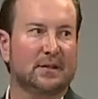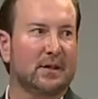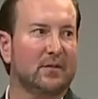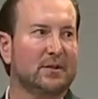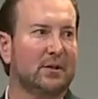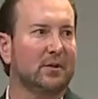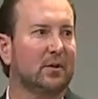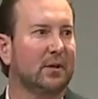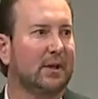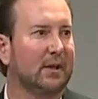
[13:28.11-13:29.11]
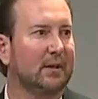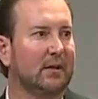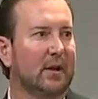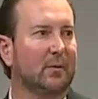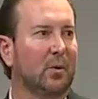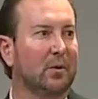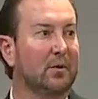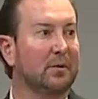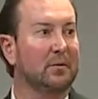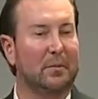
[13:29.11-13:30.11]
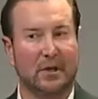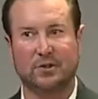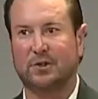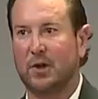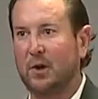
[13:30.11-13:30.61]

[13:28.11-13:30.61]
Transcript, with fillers: 17 year old kid, and I'm going to the big show.